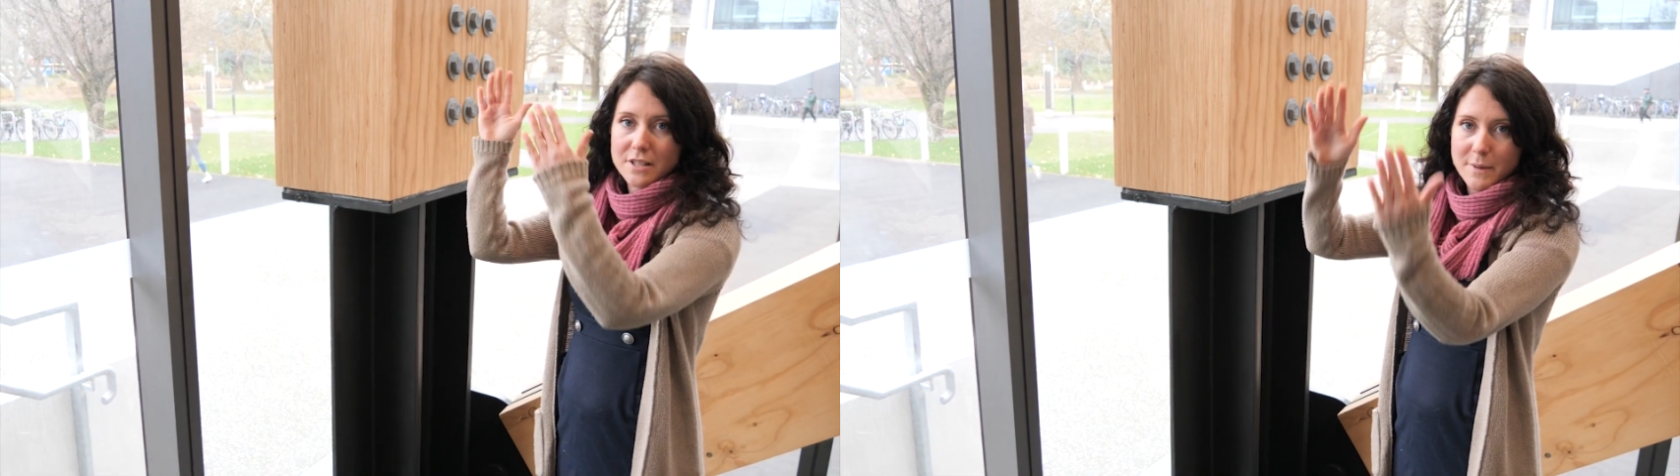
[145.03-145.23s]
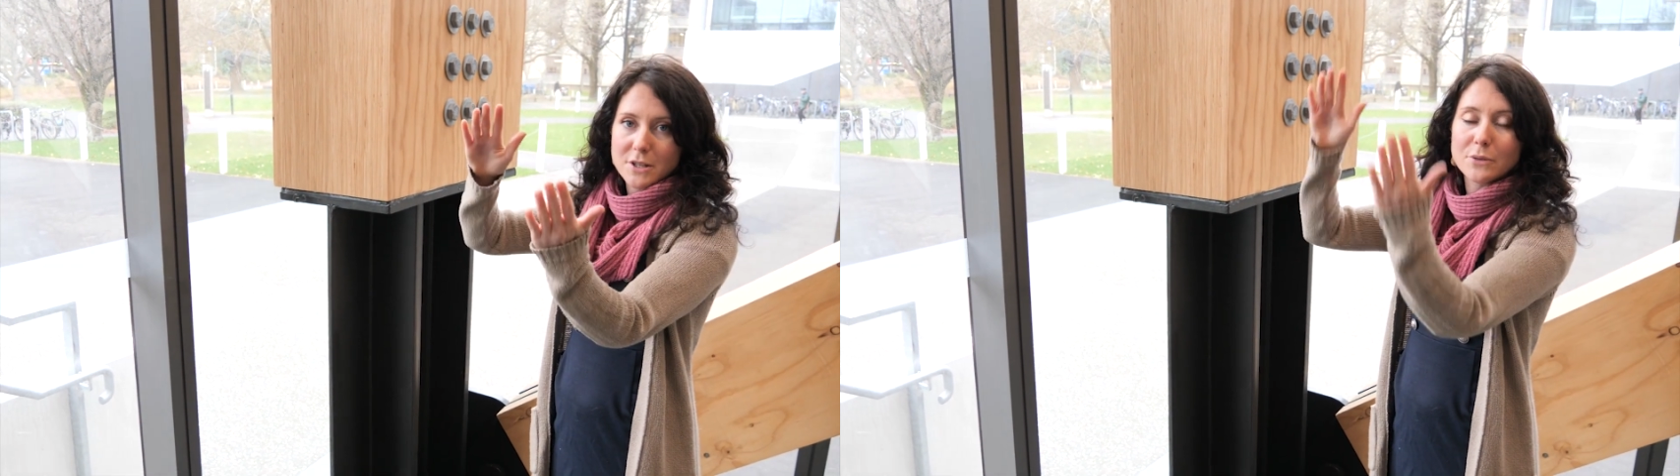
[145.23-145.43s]

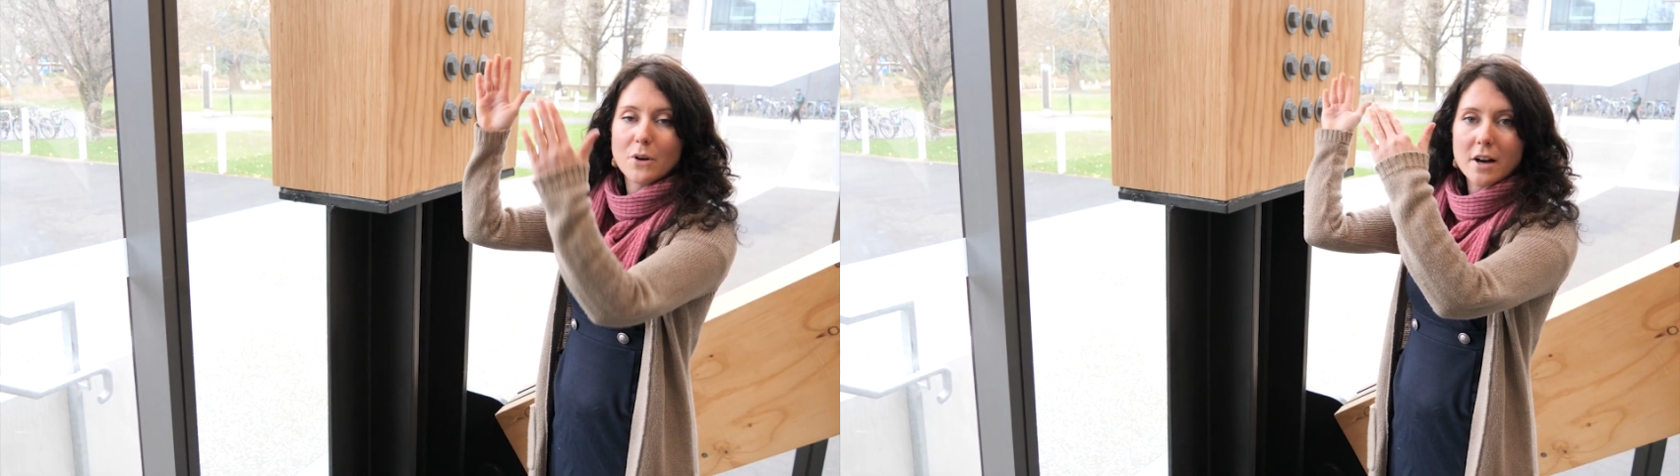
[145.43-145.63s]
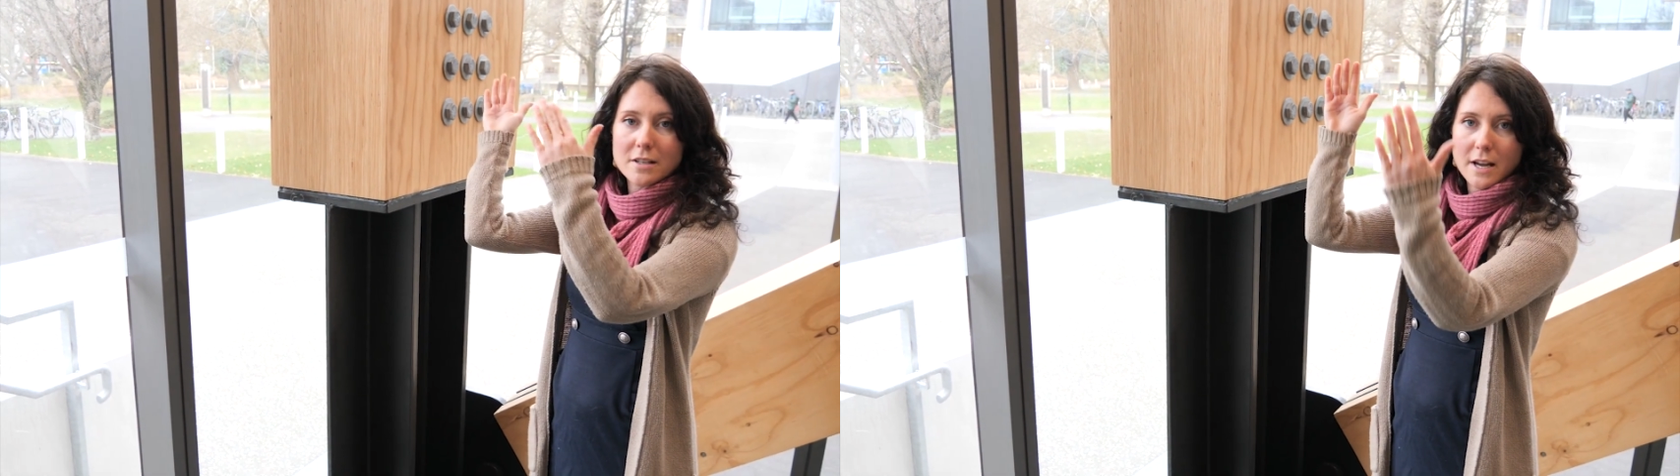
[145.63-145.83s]
is meant to
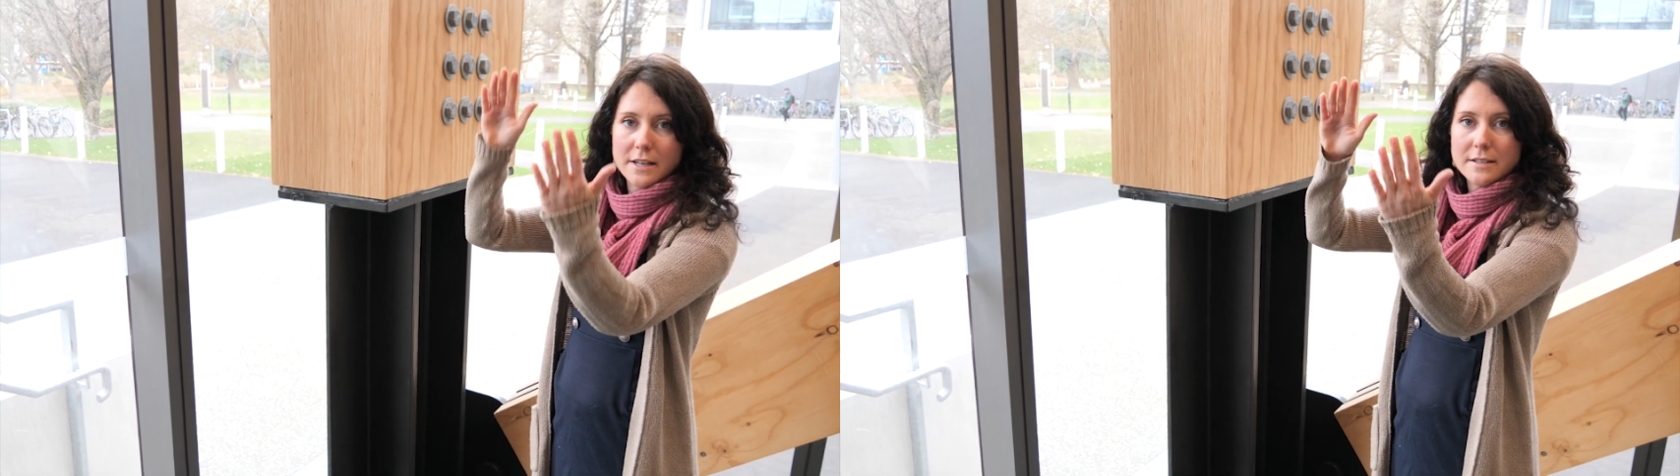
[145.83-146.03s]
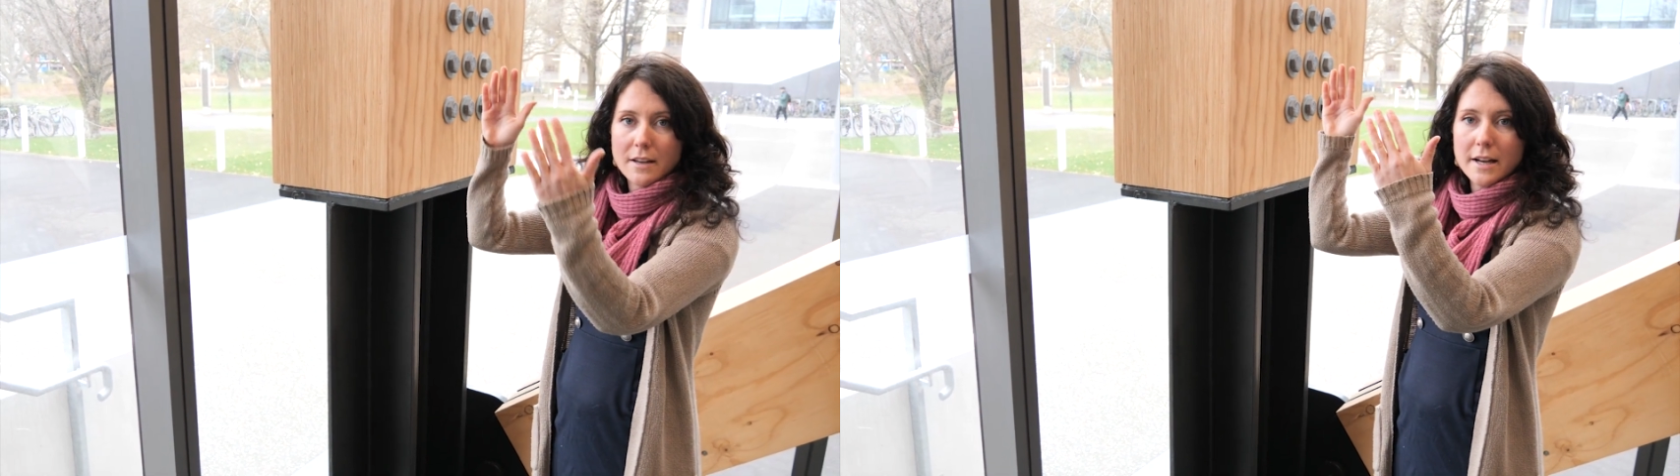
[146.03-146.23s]
rock
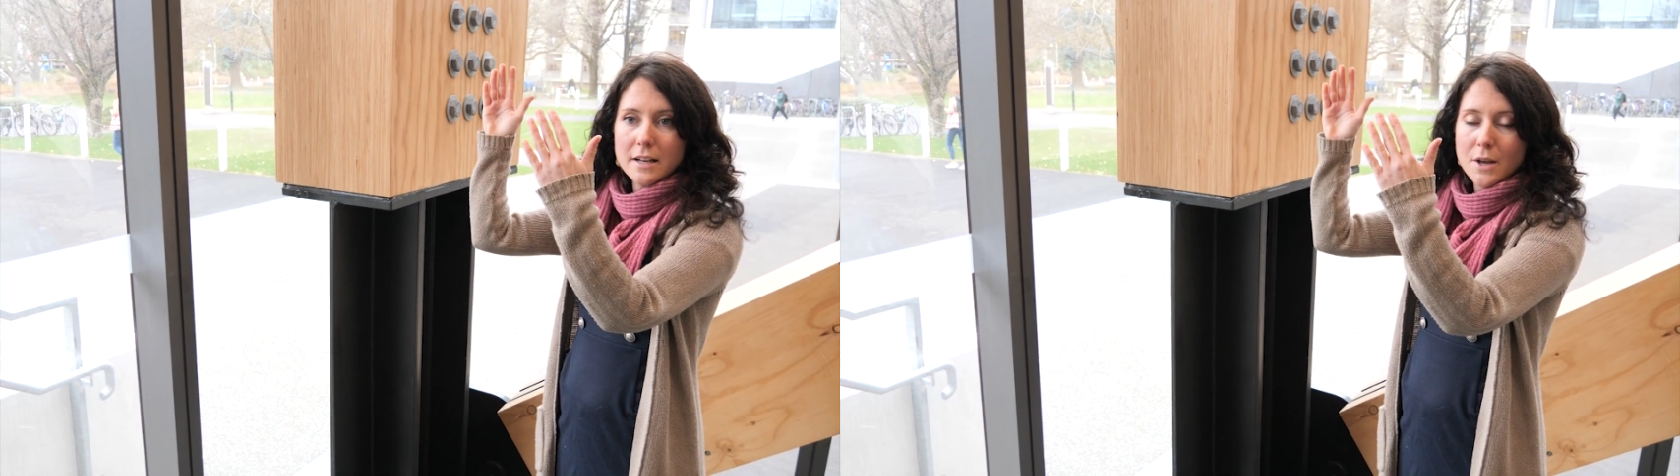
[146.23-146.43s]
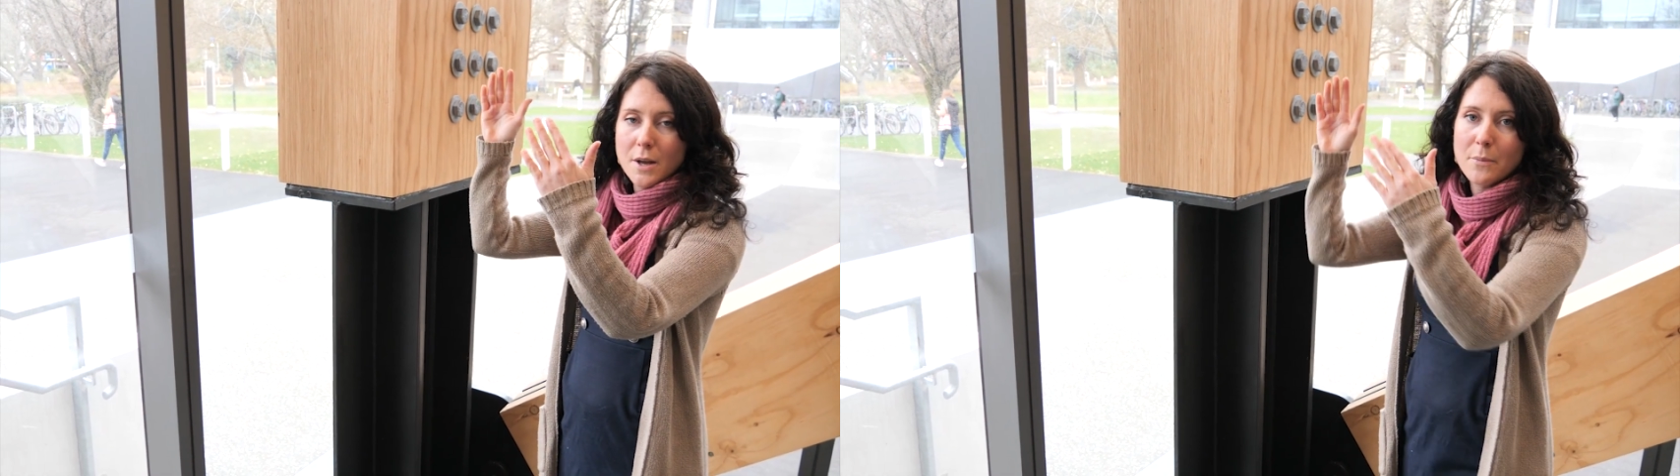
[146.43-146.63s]
side to side.